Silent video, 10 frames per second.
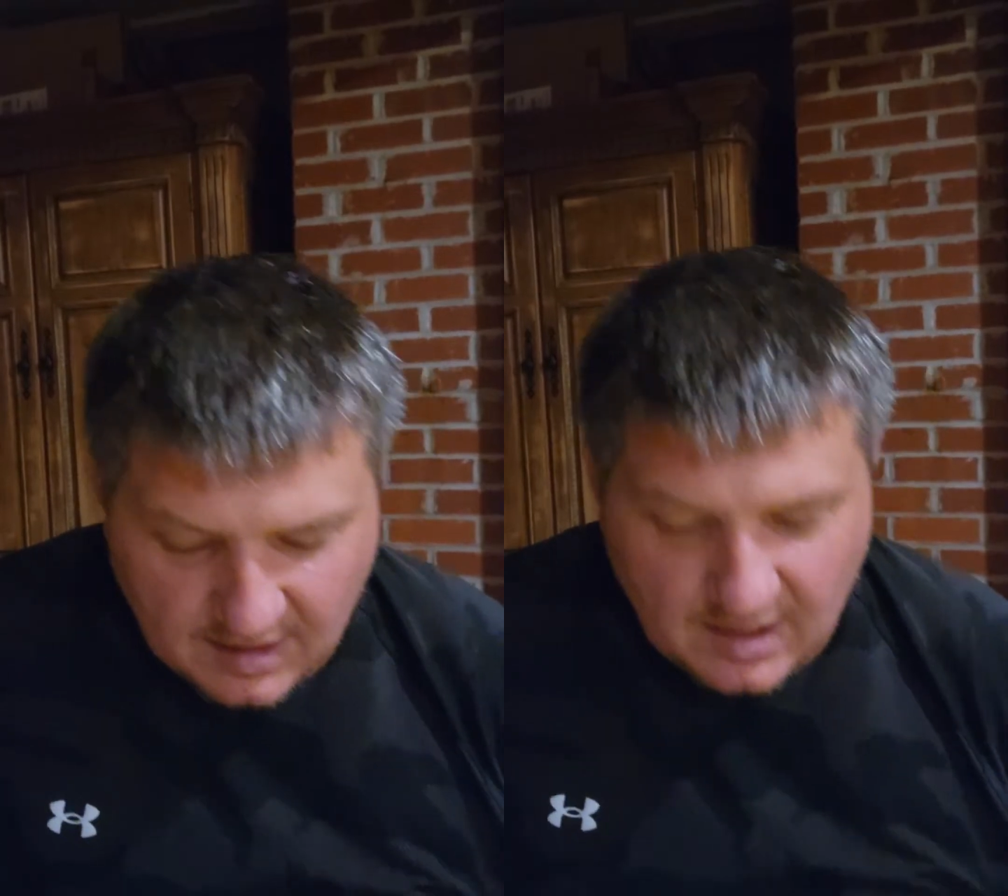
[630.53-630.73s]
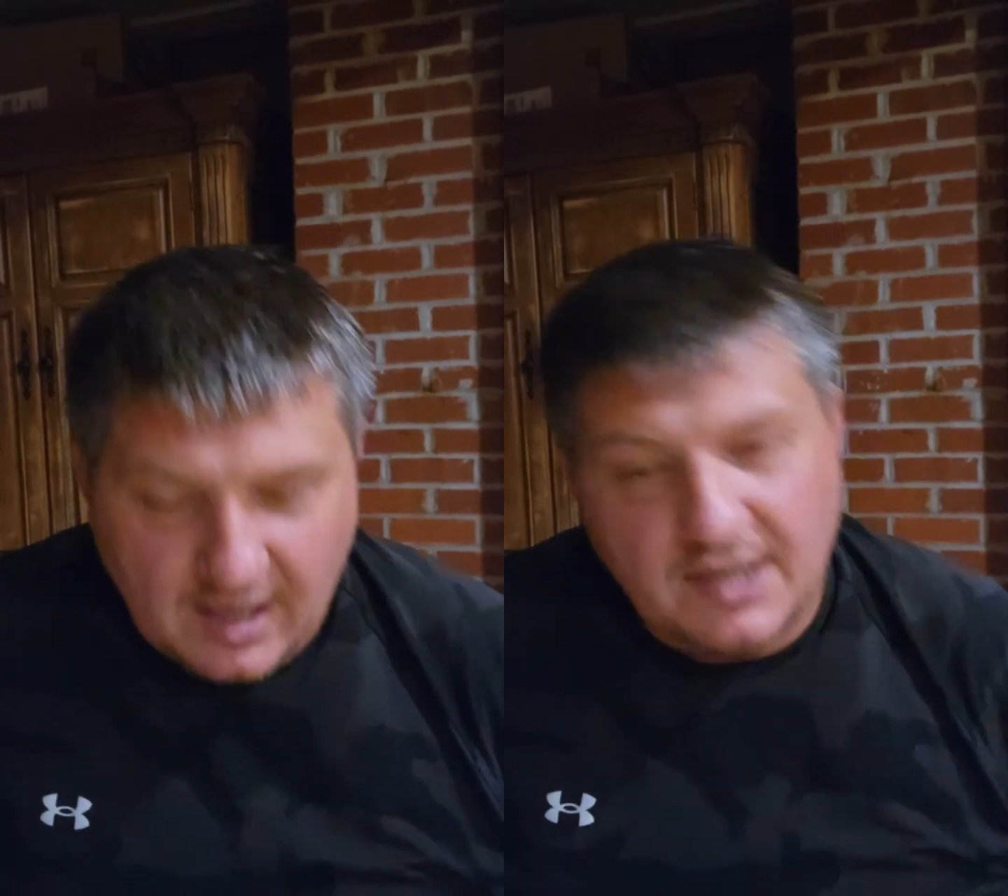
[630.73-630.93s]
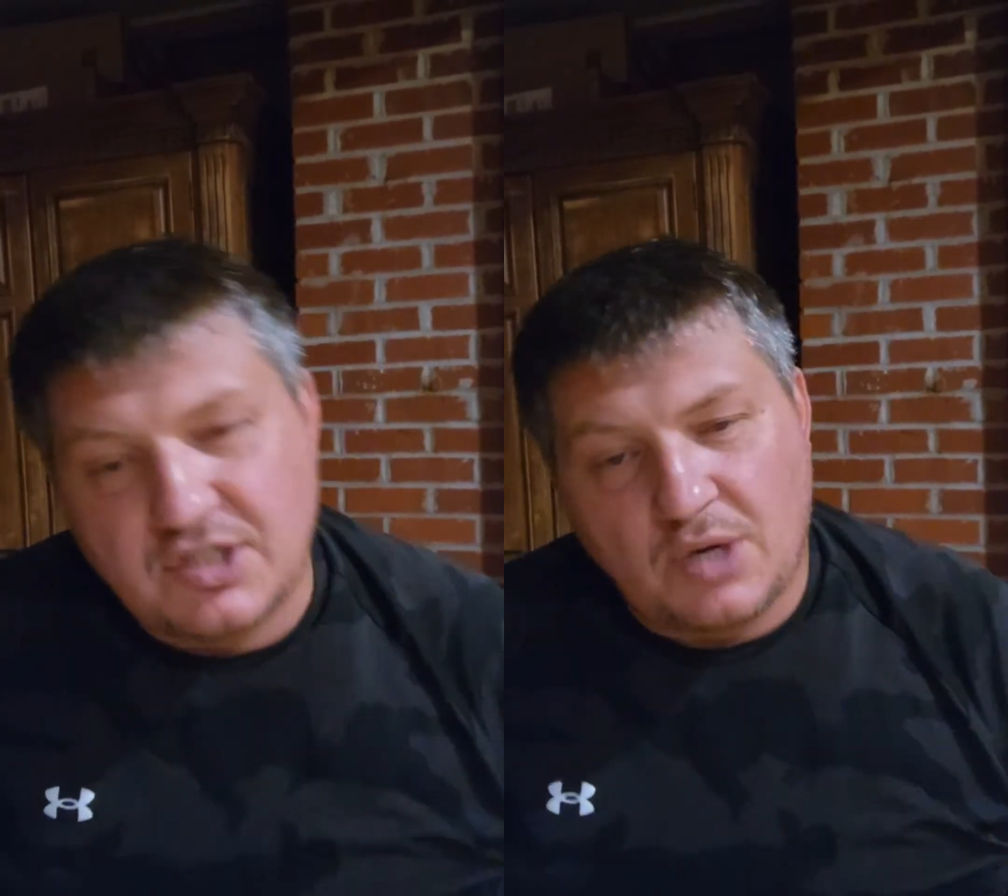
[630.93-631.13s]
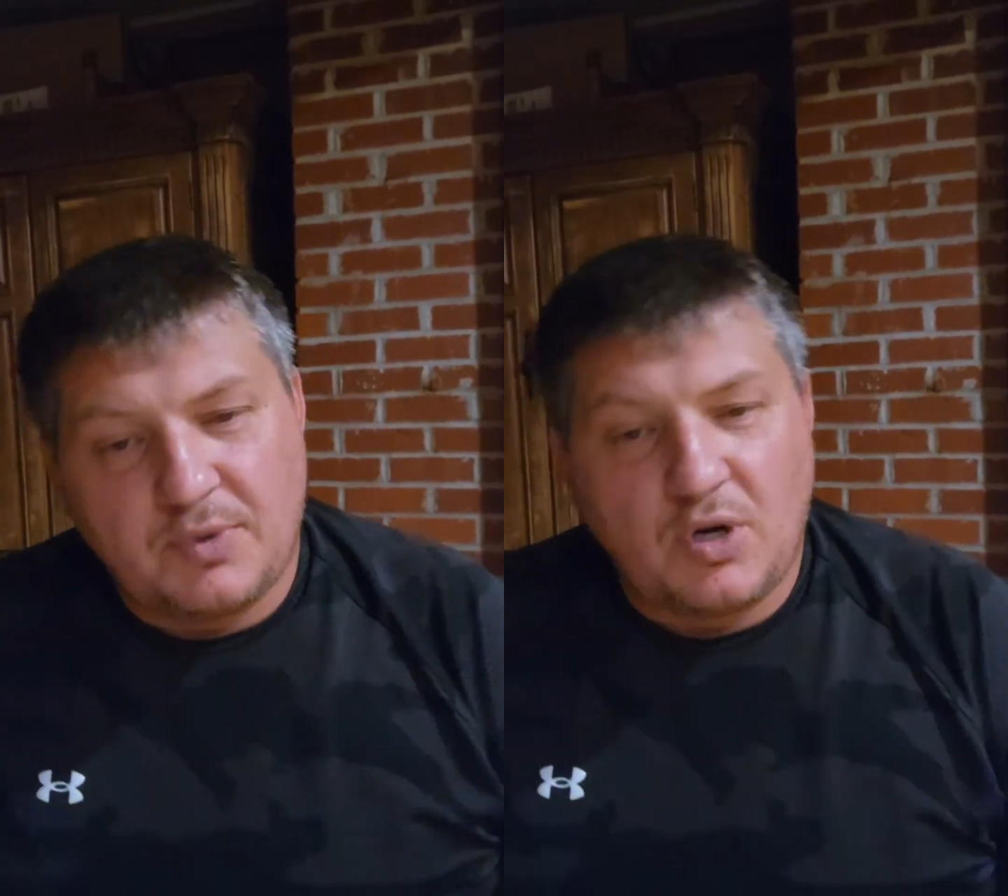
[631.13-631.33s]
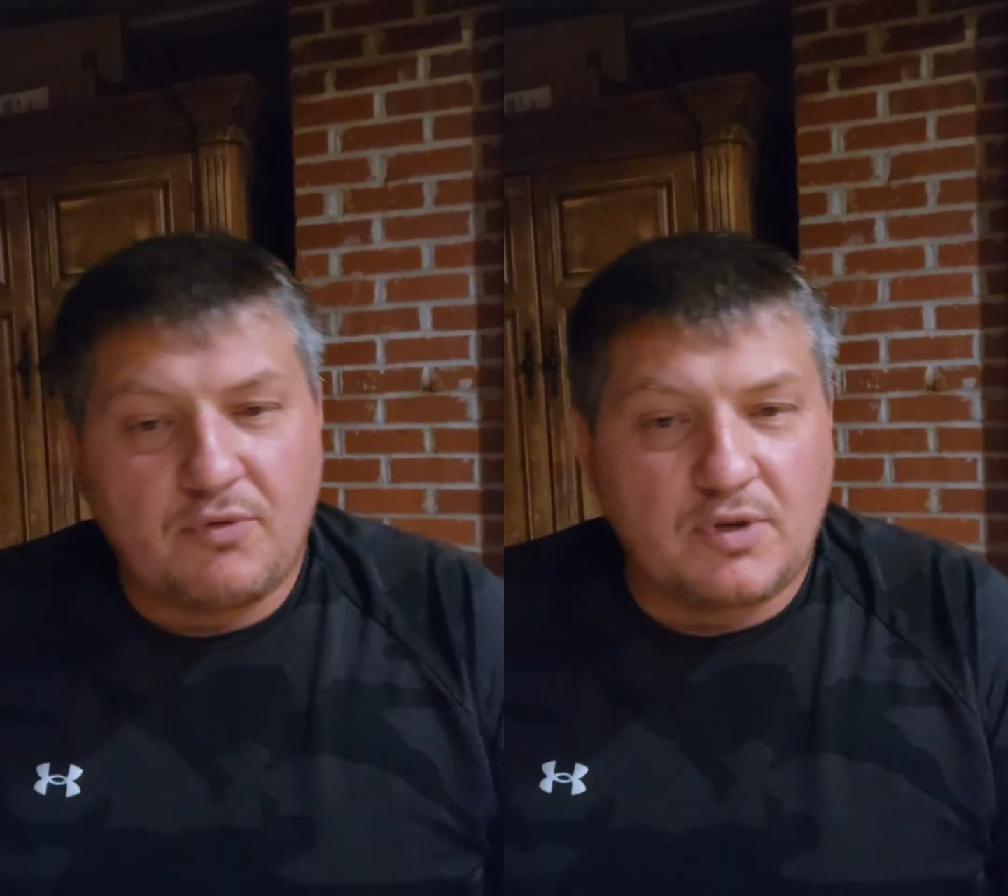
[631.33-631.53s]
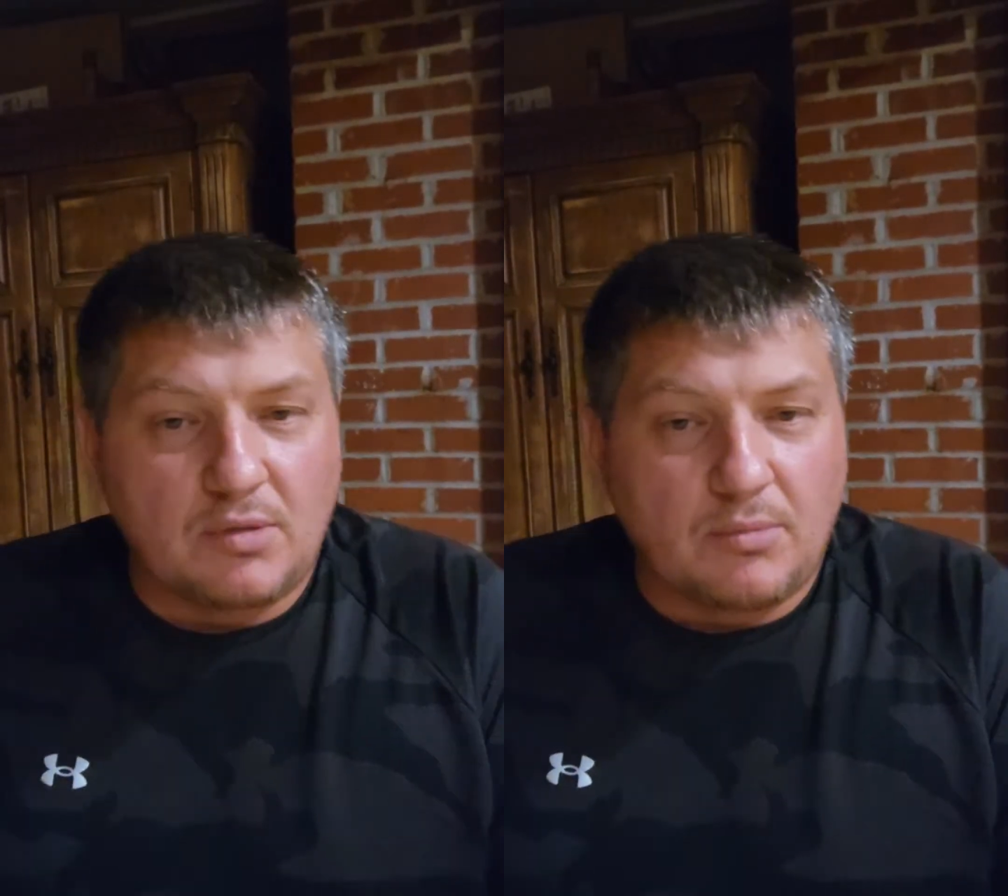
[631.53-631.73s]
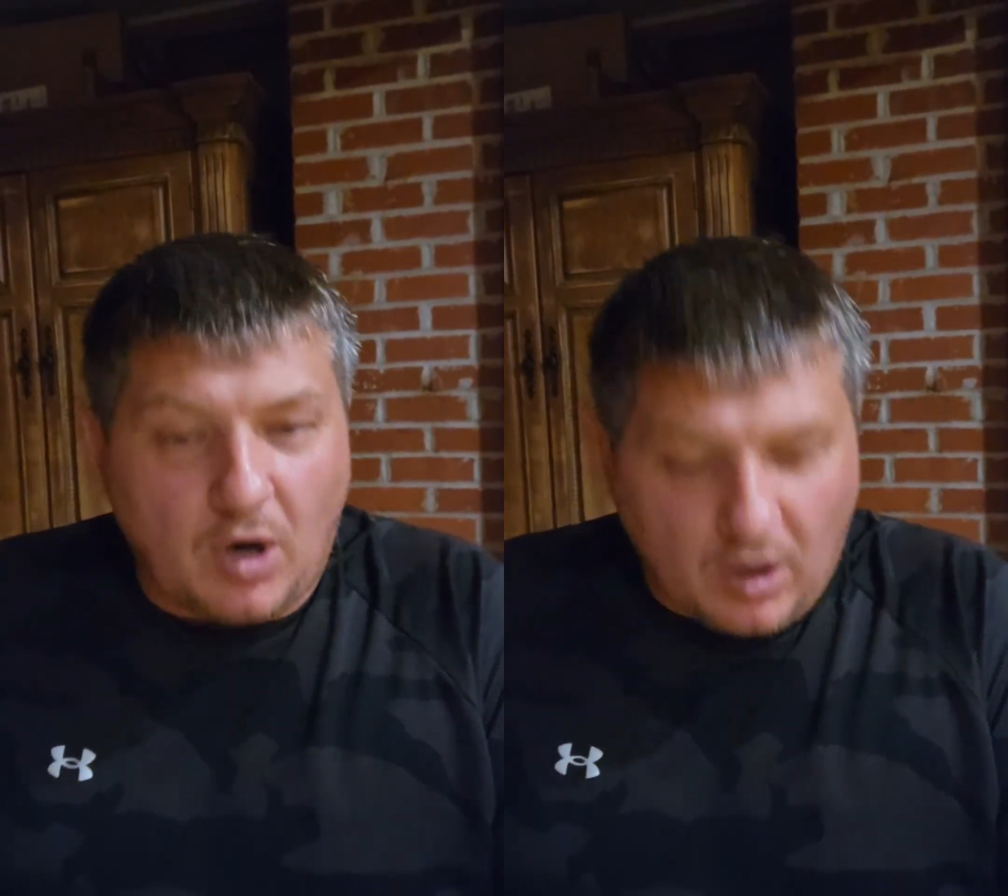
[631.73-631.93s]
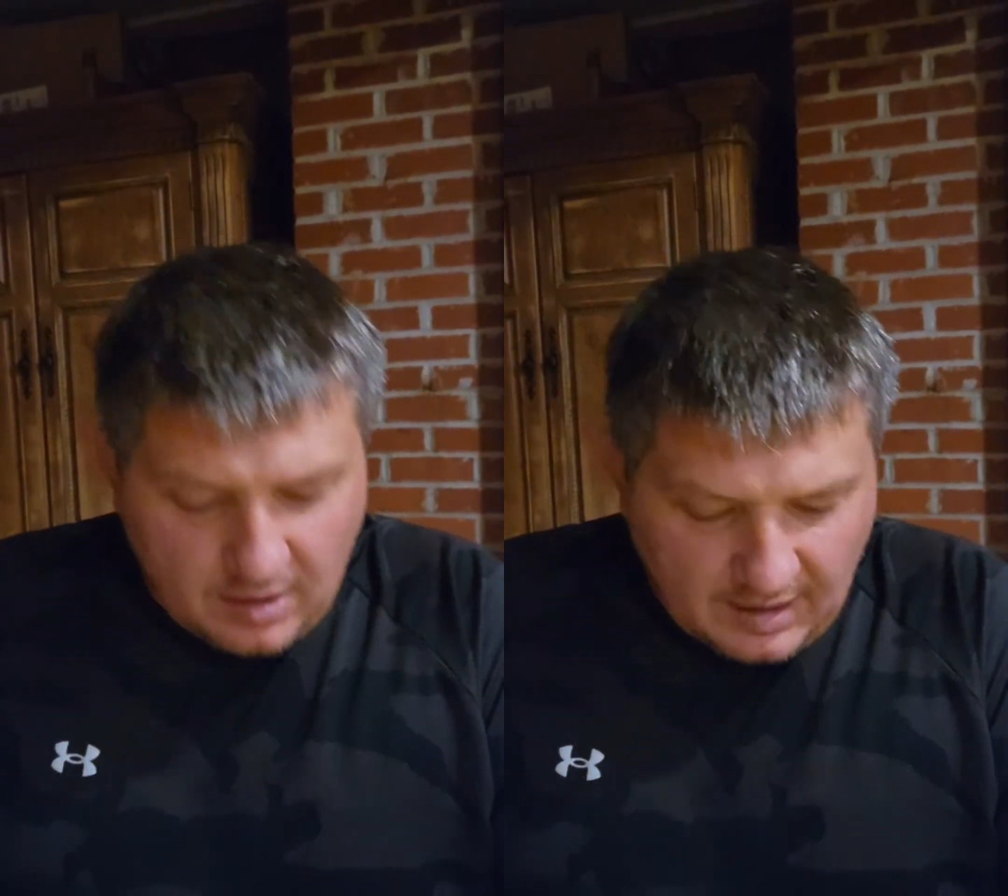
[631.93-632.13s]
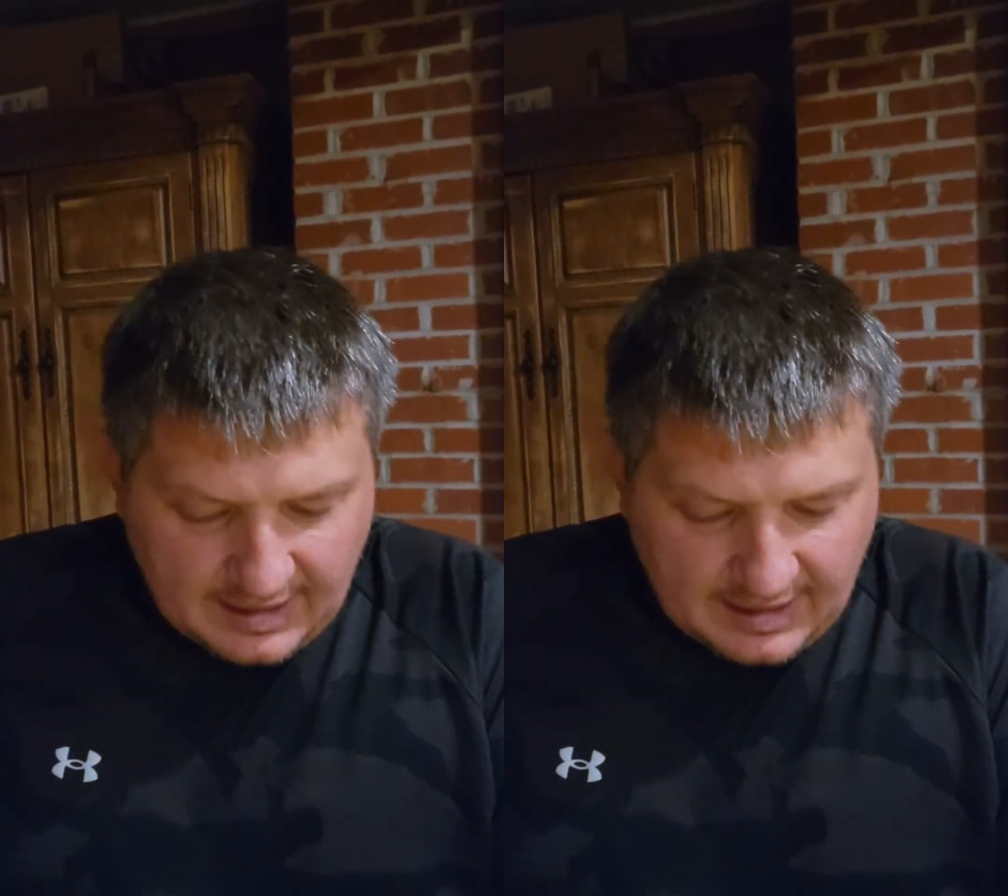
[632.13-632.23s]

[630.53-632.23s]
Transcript: And jumping over to Lamar,